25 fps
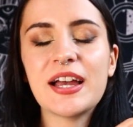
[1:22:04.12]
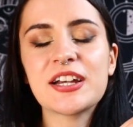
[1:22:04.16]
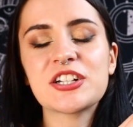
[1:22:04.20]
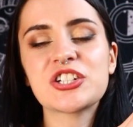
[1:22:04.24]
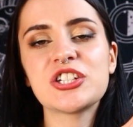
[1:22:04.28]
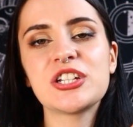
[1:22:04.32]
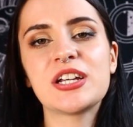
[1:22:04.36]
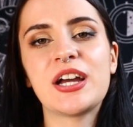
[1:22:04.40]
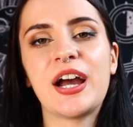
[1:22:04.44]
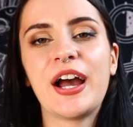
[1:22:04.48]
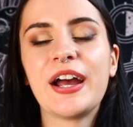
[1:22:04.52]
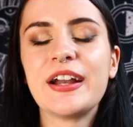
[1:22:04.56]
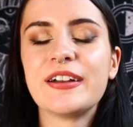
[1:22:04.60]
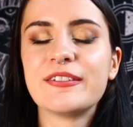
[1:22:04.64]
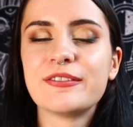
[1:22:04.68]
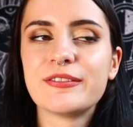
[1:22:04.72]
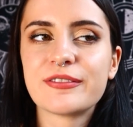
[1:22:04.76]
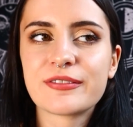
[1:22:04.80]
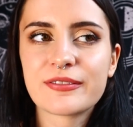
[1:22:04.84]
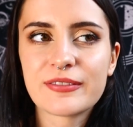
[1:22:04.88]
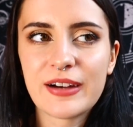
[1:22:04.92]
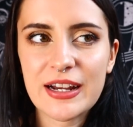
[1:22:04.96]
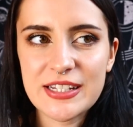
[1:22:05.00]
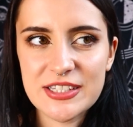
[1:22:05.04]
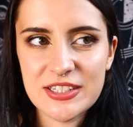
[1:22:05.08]
actually kind
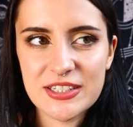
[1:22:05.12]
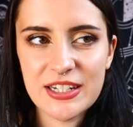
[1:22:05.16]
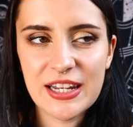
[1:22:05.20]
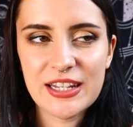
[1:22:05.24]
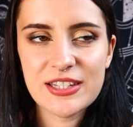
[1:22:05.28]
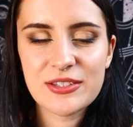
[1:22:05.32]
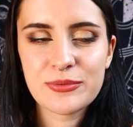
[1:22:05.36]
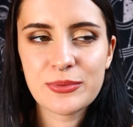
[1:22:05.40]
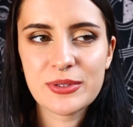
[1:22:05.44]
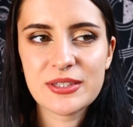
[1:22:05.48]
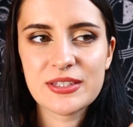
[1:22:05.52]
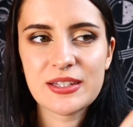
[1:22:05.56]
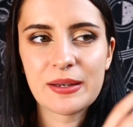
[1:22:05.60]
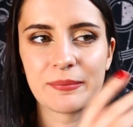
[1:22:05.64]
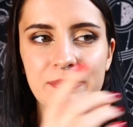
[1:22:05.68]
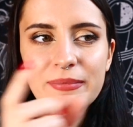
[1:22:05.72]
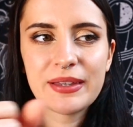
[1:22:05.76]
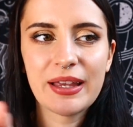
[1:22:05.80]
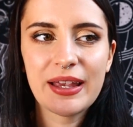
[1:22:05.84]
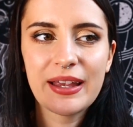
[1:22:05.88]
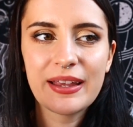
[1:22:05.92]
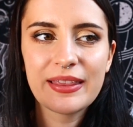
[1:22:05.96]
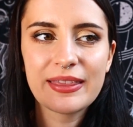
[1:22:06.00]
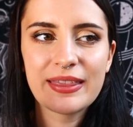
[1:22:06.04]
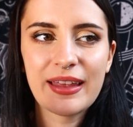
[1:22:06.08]
of resonates with
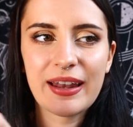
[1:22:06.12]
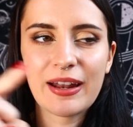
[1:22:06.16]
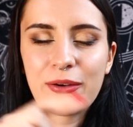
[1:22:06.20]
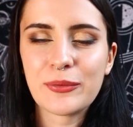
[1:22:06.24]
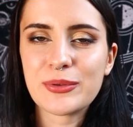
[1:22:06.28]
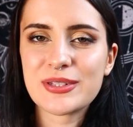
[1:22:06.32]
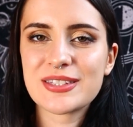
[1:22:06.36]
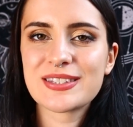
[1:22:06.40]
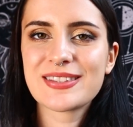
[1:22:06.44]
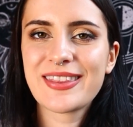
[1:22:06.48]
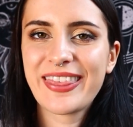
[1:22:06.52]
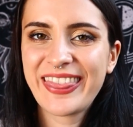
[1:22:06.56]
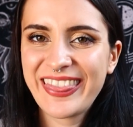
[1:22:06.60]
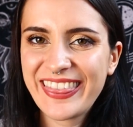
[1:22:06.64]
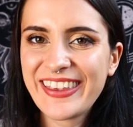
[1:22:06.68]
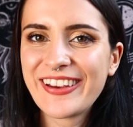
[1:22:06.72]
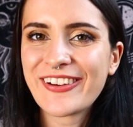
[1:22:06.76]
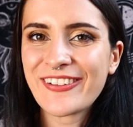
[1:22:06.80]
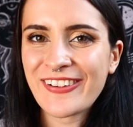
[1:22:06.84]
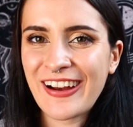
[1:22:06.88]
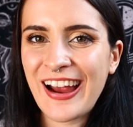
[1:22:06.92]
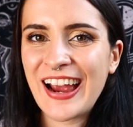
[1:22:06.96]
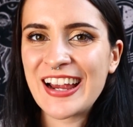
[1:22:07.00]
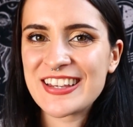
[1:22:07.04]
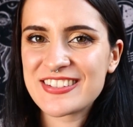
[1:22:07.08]
something that I was
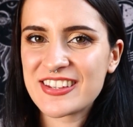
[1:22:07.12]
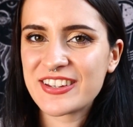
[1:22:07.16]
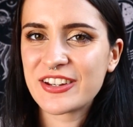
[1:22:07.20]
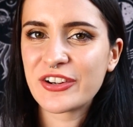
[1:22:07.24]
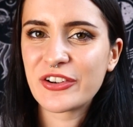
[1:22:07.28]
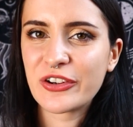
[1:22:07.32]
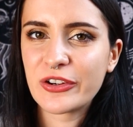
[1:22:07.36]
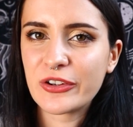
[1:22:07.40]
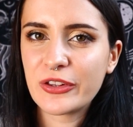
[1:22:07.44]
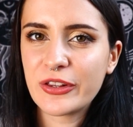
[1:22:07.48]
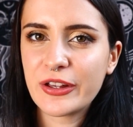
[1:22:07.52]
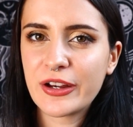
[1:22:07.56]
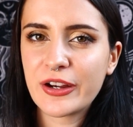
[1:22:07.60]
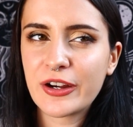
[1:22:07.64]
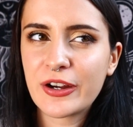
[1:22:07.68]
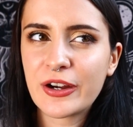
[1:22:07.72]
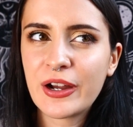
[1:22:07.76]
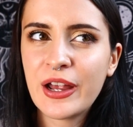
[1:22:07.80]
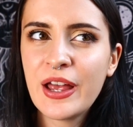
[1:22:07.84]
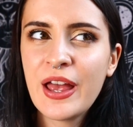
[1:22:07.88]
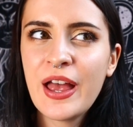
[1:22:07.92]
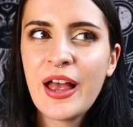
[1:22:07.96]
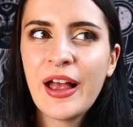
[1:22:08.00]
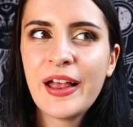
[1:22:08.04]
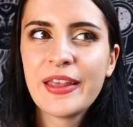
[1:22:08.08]
theorizing
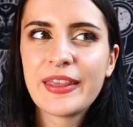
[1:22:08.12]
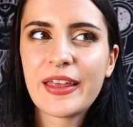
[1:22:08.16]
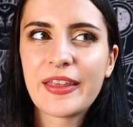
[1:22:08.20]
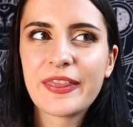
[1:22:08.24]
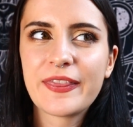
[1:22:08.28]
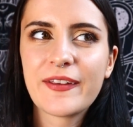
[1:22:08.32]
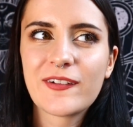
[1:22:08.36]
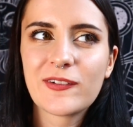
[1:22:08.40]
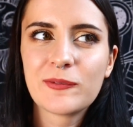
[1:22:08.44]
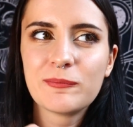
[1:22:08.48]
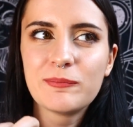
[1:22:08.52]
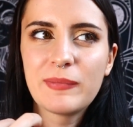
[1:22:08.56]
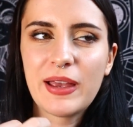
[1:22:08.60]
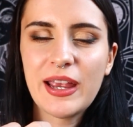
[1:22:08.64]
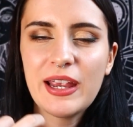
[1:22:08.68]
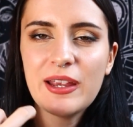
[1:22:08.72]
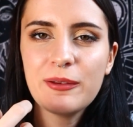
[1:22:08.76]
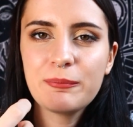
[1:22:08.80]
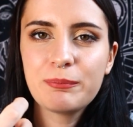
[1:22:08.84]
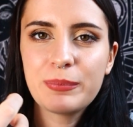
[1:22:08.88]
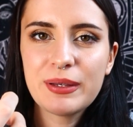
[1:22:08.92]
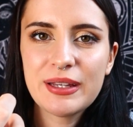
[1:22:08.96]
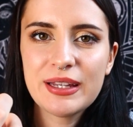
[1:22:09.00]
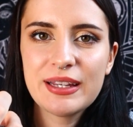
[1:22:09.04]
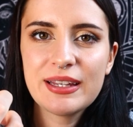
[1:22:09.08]
earlier, that there
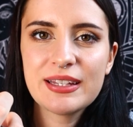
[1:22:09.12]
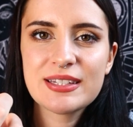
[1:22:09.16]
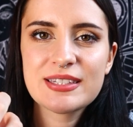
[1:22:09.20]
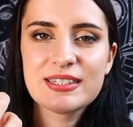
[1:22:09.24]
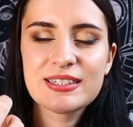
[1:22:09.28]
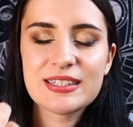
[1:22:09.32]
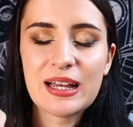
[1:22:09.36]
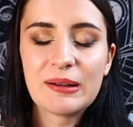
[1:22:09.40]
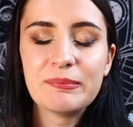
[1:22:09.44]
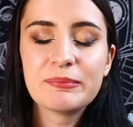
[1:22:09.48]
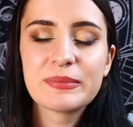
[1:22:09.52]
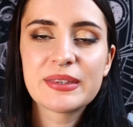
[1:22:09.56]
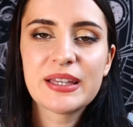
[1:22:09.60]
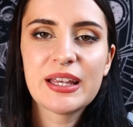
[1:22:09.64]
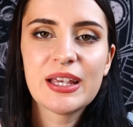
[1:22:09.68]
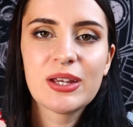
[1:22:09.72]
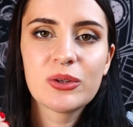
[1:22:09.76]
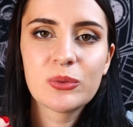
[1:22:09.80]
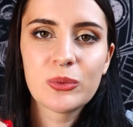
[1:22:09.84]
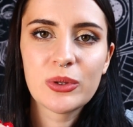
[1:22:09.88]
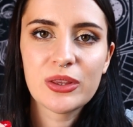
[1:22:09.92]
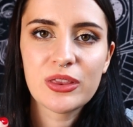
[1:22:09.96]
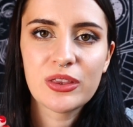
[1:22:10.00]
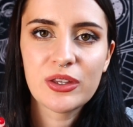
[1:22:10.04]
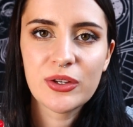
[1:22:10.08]
may be
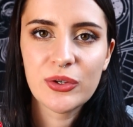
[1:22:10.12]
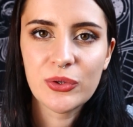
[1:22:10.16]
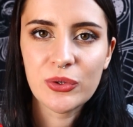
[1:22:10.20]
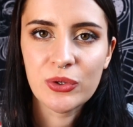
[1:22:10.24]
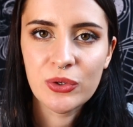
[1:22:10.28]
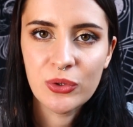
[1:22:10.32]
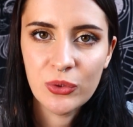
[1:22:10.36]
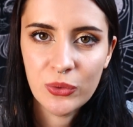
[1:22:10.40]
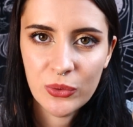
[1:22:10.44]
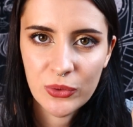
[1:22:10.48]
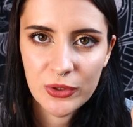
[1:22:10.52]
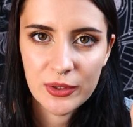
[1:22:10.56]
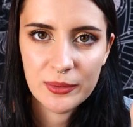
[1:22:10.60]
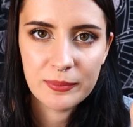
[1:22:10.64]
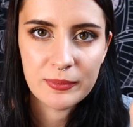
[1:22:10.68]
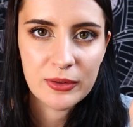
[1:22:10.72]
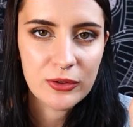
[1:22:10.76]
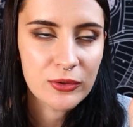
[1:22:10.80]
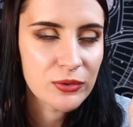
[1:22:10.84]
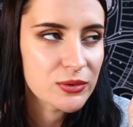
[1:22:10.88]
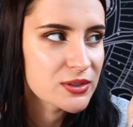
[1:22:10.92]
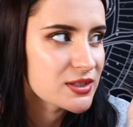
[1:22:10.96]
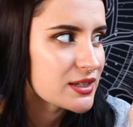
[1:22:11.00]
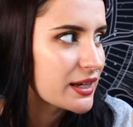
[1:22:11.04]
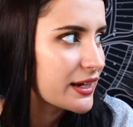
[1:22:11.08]
something with your
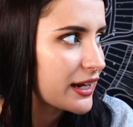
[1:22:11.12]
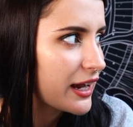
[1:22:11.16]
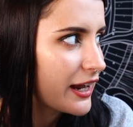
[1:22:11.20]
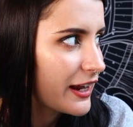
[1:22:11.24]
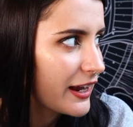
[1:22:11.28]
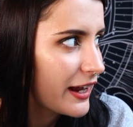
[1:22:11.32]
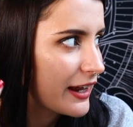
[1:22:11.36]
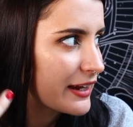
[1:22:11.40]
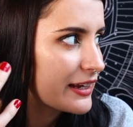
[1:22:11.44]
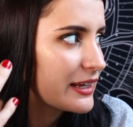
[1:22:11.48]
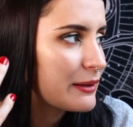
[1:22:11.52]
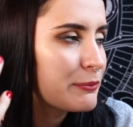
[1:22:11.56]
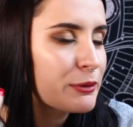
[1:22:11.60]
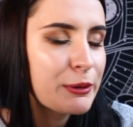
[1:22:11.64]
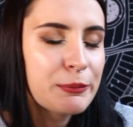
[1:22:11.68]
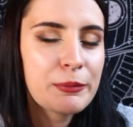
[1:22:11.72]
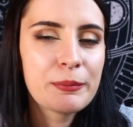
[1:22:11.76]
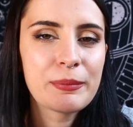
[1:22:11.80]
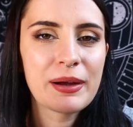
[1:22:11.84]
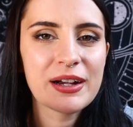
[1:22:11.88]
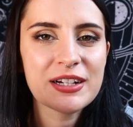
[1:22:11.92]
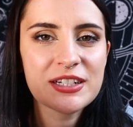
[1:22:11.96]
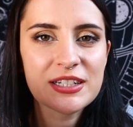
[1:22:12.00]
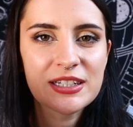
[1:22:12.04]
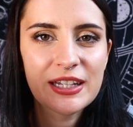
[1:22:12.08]
hormones. Like, I, I keep
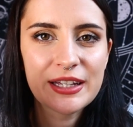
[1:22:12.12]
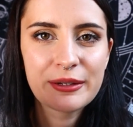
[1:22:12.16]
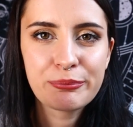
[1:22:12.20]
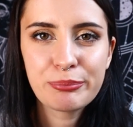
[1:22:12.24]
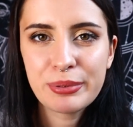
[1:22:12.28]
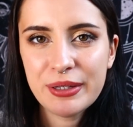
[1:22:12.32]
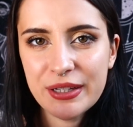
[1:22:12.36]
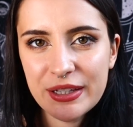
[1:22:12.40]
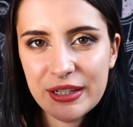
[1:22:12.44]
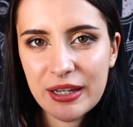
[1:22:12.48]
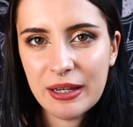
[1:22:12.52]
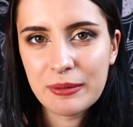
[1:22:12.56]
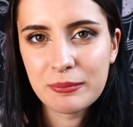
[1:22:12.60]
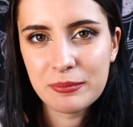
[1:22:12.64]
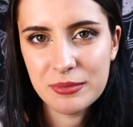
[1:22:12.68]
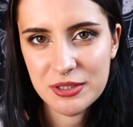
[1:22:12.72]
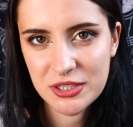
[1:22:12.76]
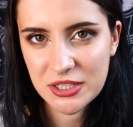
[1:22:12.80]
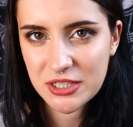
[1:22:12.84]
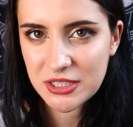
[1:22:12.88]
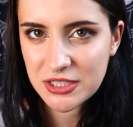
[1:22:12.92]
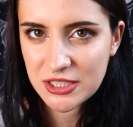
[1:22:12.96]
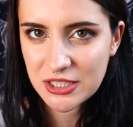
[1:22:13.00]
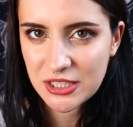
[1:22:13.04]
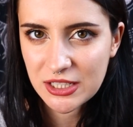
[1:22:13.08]
coming back to, like, P M
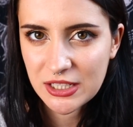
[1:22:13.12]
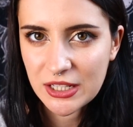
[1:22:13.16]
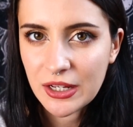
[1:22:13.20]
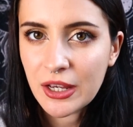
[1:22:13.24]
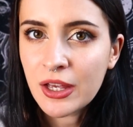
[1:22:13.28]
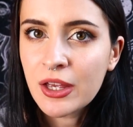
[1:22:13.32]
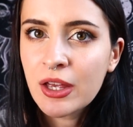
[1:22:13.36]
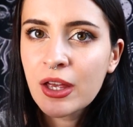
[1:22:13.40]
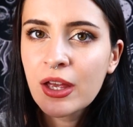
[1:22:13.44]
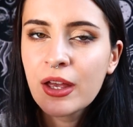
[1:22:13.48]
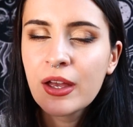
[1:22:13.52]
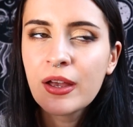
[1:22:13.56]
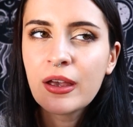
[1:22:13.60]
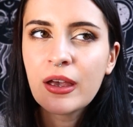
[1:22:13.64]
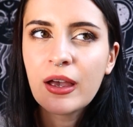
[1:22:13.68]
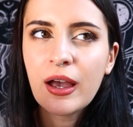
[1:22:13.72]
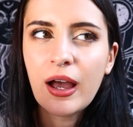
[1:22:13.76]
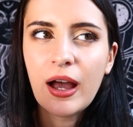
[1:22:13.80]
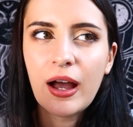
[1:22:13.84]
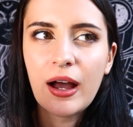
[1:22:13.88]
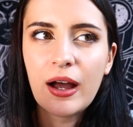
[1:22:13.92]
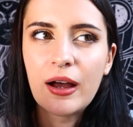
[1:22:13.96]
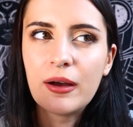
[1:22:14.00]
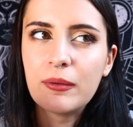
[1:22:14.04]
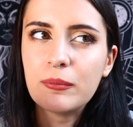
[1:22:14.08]
D D,
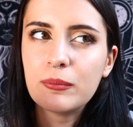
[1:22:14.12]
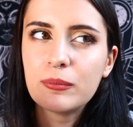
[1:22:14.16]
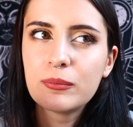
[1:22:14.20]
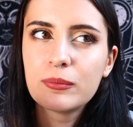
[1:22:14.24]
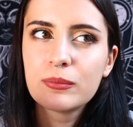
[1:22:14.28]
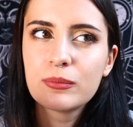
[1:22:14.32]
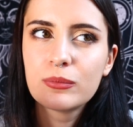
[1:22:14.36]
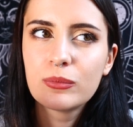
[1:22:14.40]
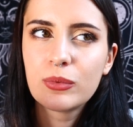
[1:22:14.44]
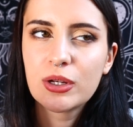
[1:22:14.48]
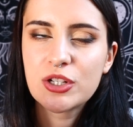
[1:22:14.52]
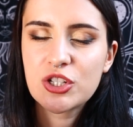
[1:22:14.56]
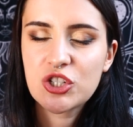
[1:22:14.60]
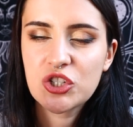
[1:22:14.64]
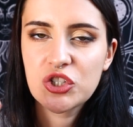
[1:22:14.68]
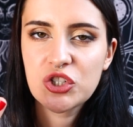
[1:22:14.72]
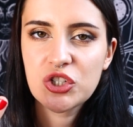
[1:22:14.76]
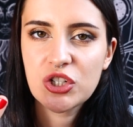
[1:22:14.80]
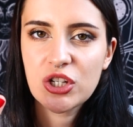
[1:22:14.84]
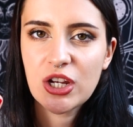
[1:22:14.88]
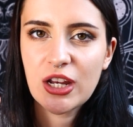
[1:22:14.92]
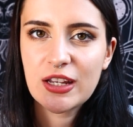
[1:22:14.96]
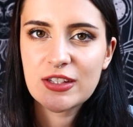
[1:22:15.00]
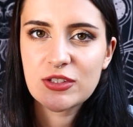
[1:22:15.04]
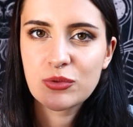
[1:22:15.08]
um,
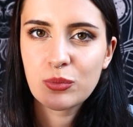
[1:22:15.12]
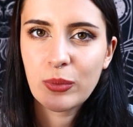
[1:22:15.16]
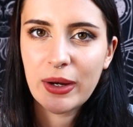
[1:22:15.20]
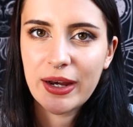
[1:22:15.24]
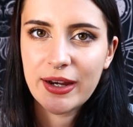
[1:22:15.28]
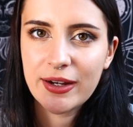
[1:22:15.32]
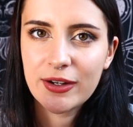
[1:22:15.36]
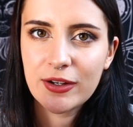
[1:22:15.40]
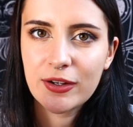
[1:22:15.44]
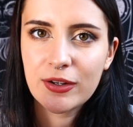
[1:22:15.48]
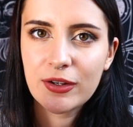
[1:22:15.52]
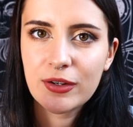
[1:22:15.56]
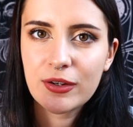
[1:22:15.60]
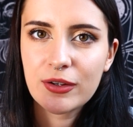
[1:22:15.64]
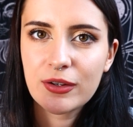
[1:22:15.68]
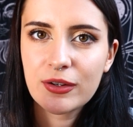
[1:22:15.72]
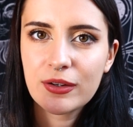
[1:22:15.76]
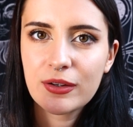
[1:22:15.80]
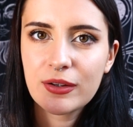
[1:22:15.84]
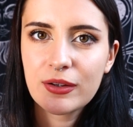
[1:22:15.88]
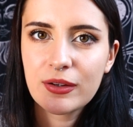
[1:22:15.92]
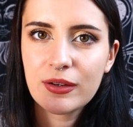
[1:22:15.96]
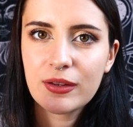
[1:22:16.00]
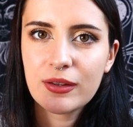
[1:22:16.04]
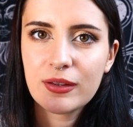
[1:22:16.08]
which is
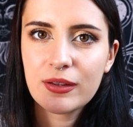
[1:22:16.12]
where